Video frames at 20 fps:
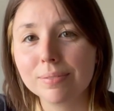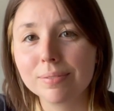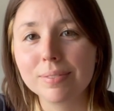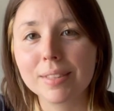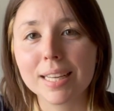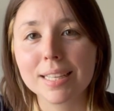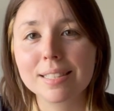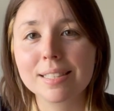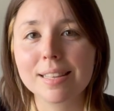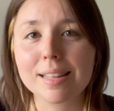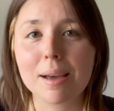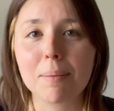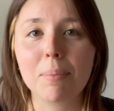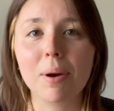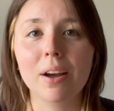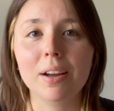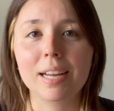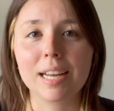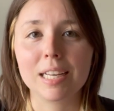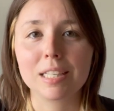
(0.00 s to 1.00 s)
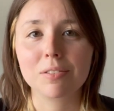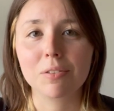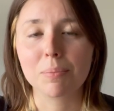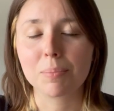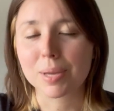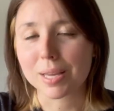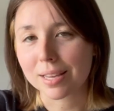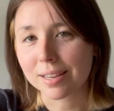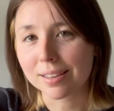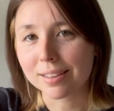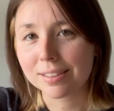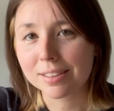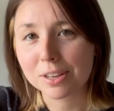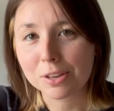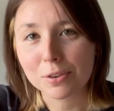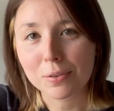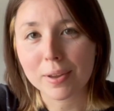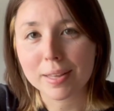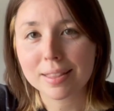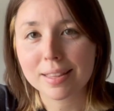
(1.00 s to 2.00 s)
thanks to that podcast for being a
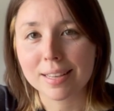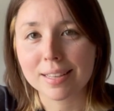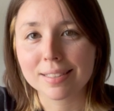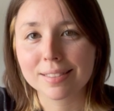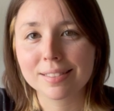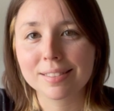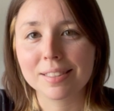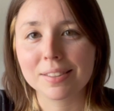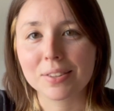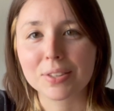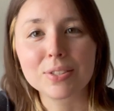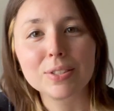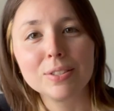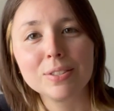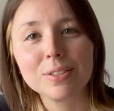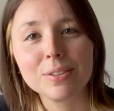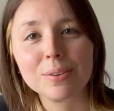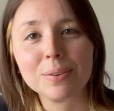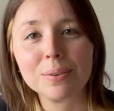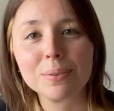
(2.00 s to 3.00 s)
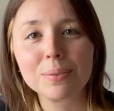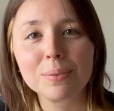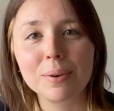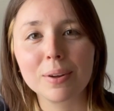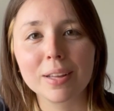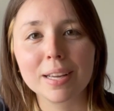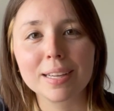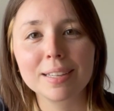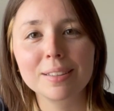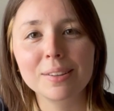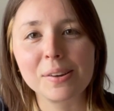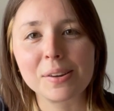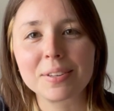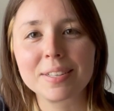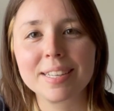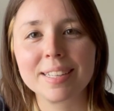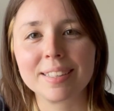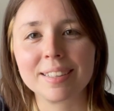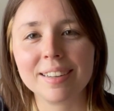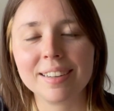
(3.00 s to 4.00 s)
great thing to listen to while I cook
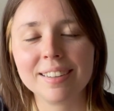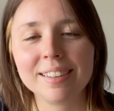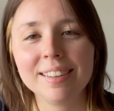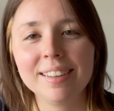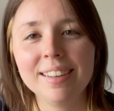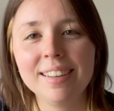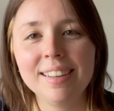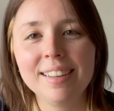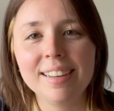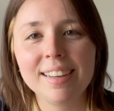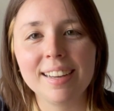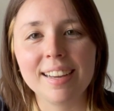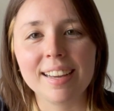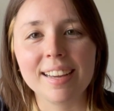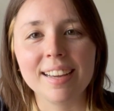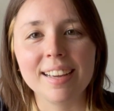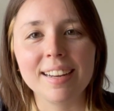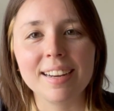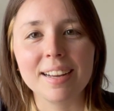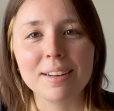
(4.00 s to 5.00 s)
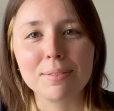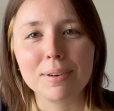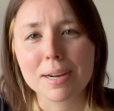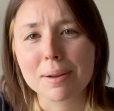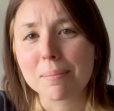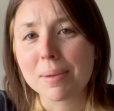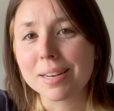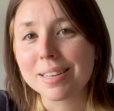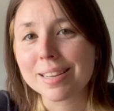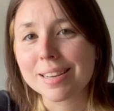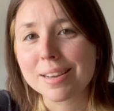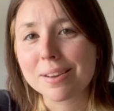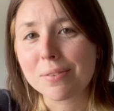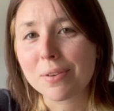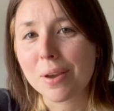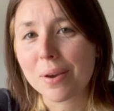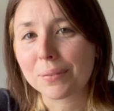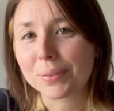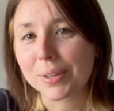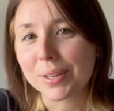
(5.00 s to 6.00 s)
dinner. And I'd recommend it if
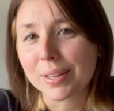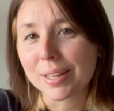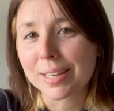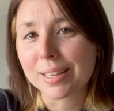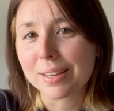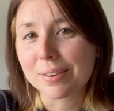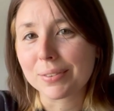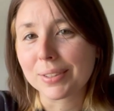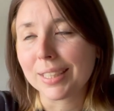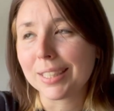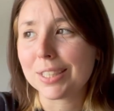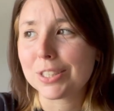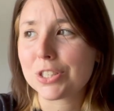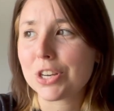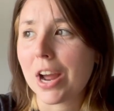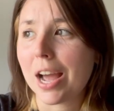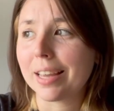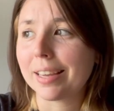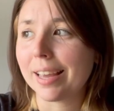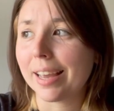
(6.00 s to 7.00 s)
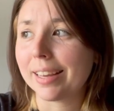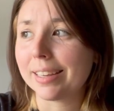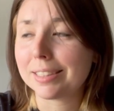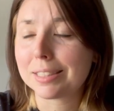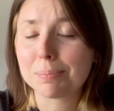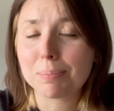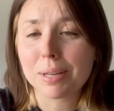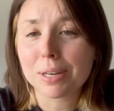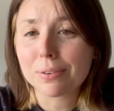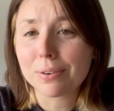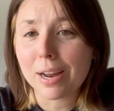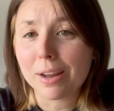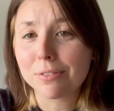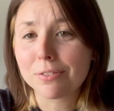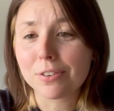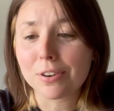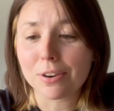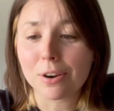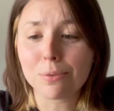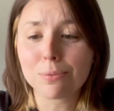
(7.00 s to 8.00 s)
you haven't like given it a shot yet. It's been around
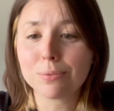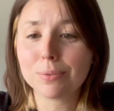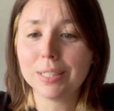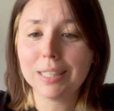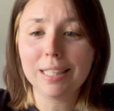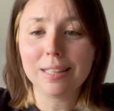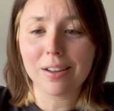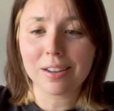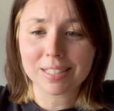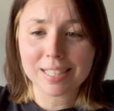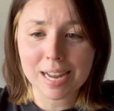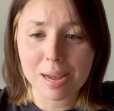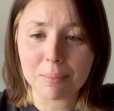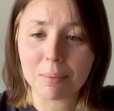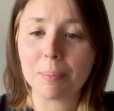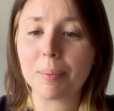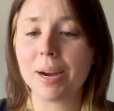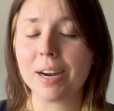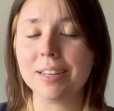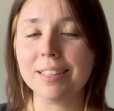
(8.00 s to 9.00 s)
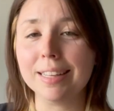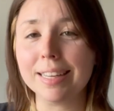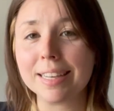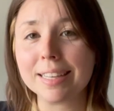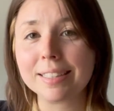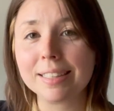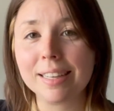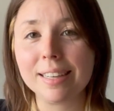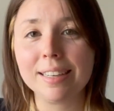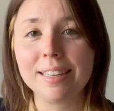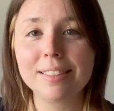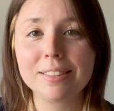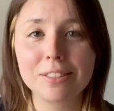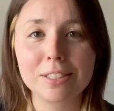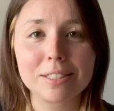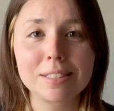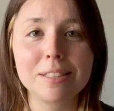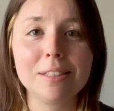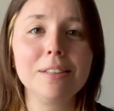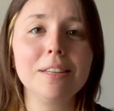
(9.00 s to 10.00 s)
for a really long time apparently, and
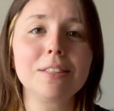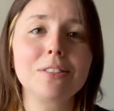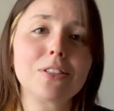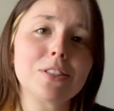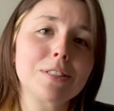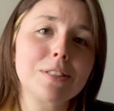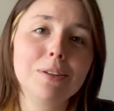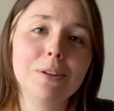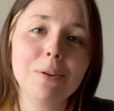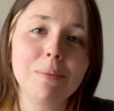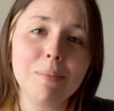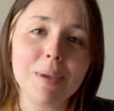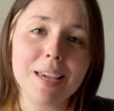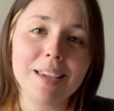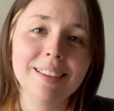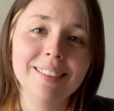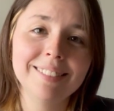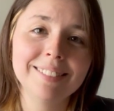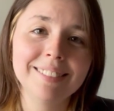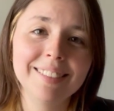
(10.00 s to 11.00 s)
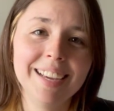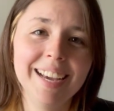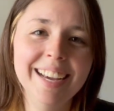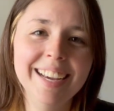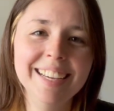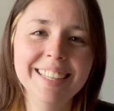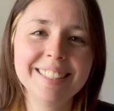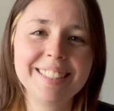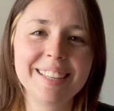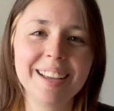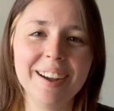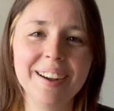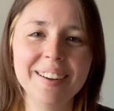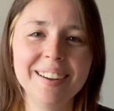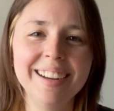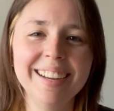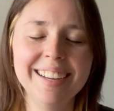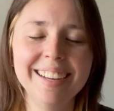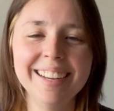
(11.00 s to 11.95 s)
it's just new to me. So